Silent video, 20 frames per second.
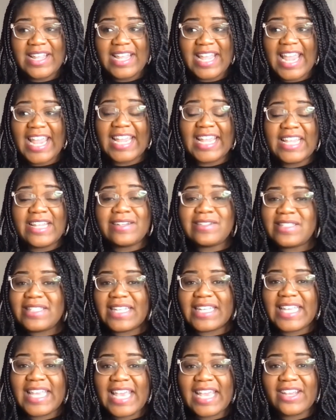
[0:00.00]
And here's the
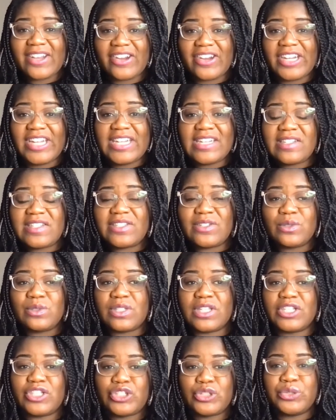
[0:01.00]
kicker here's the,
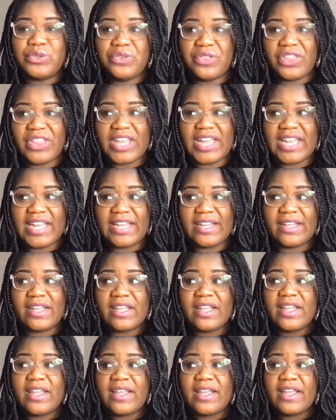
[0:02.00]
the true thing.
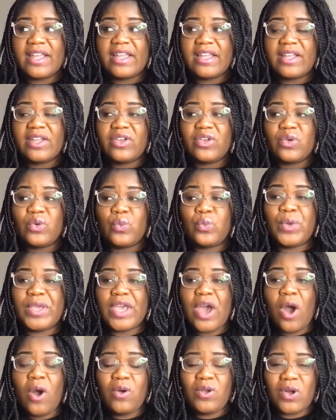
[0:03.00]
We
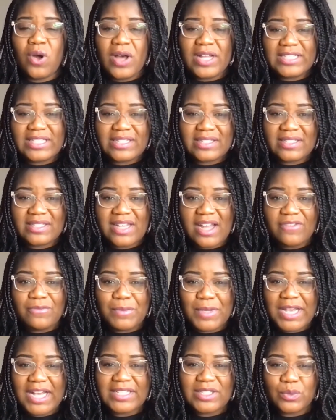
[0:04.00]
hold on to stuff
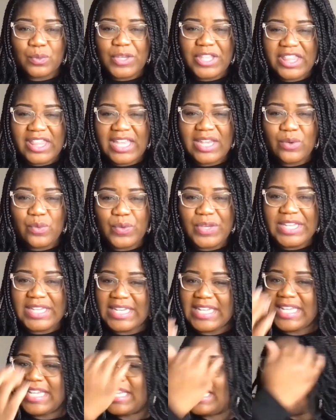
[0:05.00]
because we think we
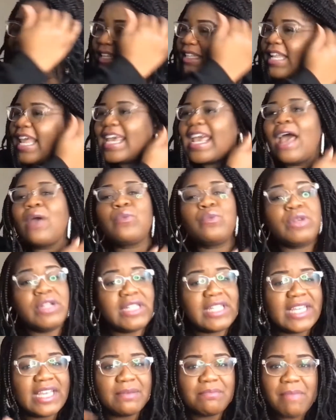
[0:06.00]
need it. Like, I
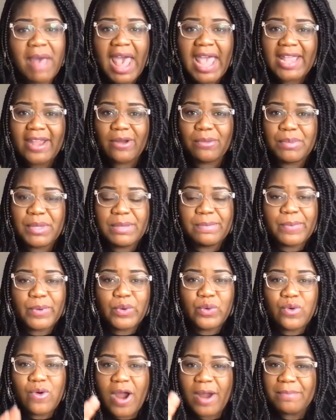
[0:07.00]
really admire people
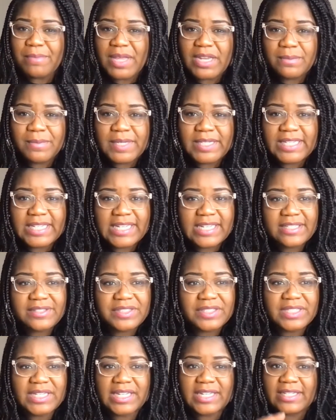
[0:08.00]
who are
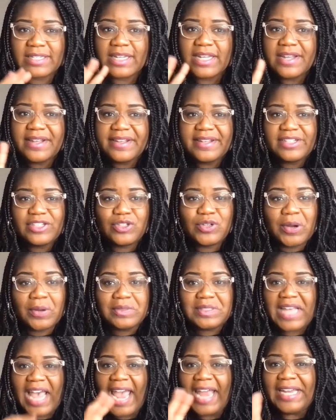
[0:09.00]
minimalist and you know,
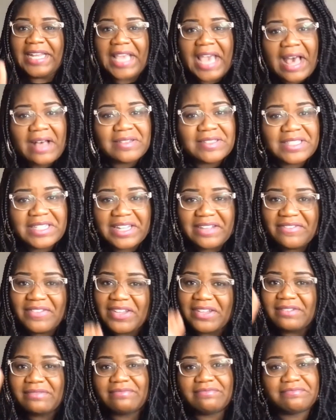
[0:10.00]
tiny house
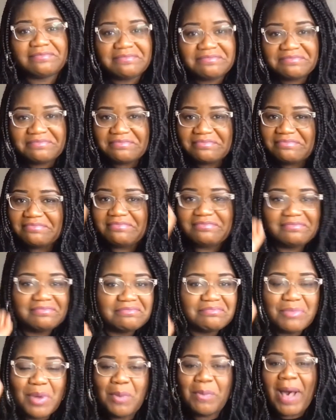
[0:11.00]
living,
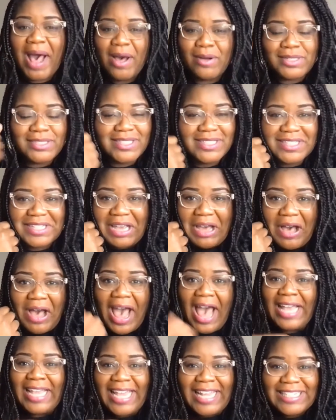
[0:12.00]
more power to y'all.
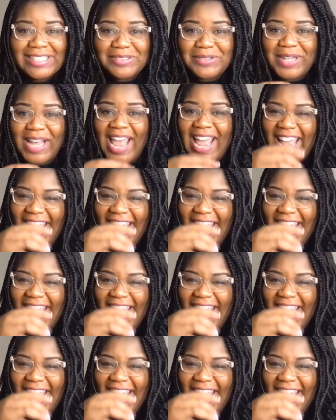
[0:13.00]
I can't do that.